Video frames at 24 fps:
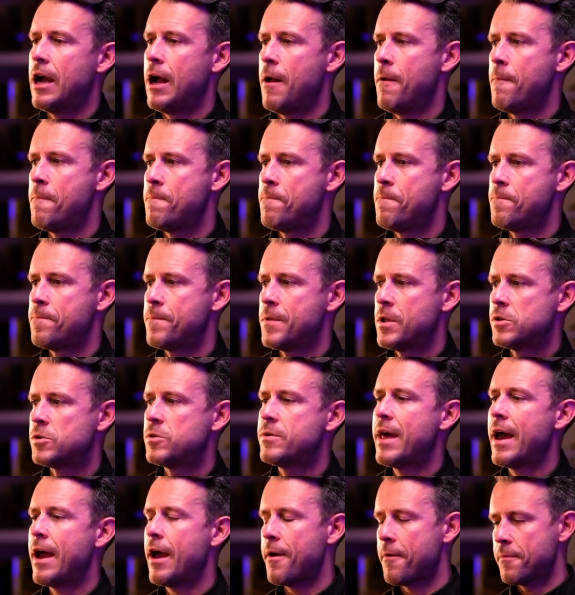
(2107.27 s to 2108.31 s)

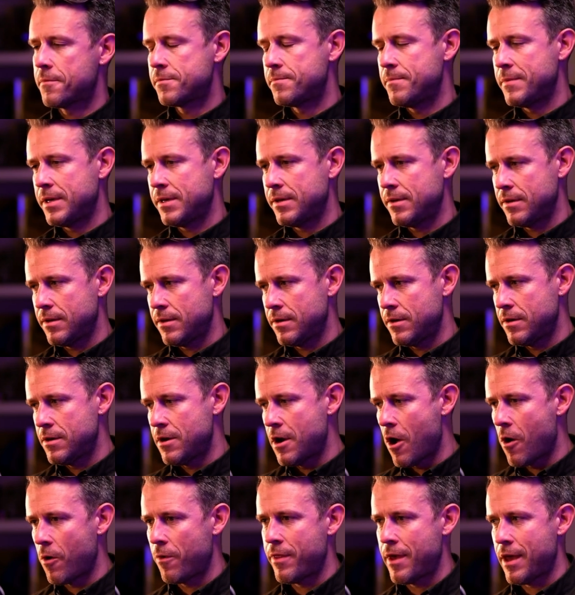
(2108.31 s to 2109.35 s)
So that helps me
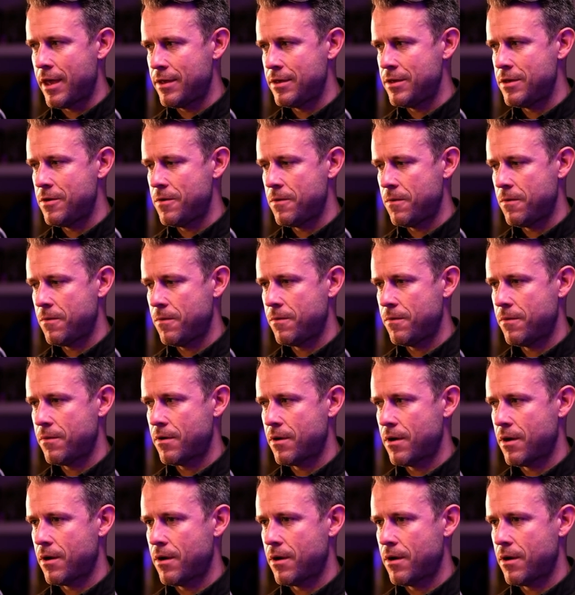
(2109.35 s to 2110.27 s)
know that you